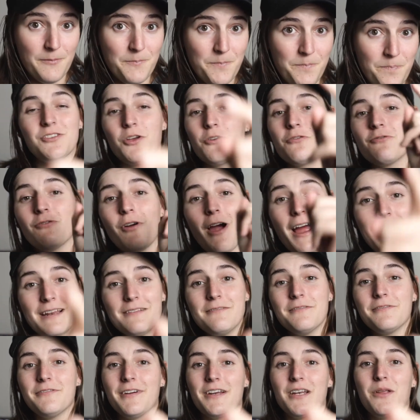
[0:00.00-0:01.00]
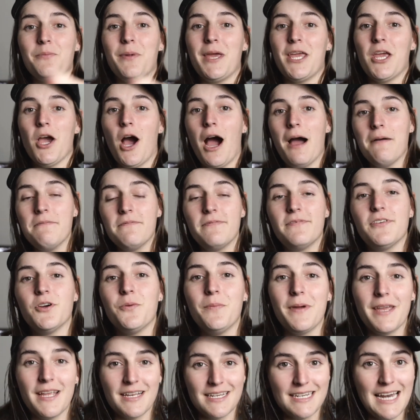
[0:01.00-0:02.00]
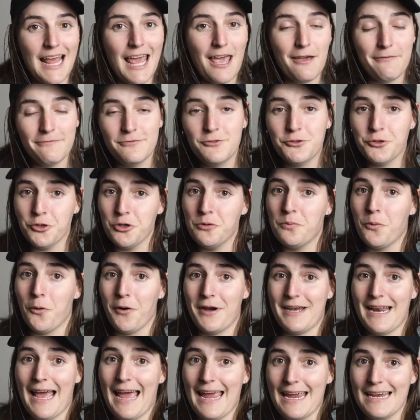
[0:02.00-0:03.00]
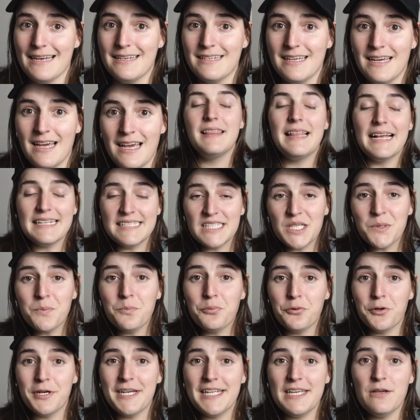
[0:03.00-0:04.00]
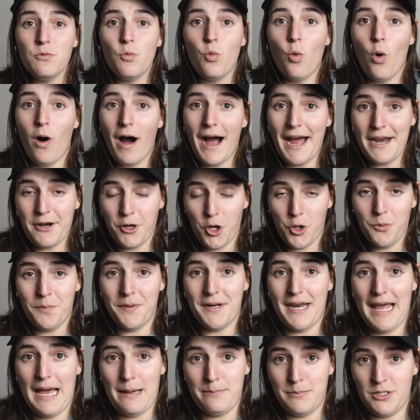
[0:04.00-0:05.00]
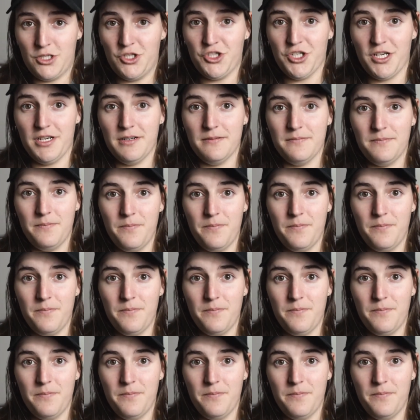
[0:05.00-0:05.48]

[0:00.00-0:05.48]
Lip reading: So right in front of me, I'm filming in an f2.8. That's a pretty wide open aperture.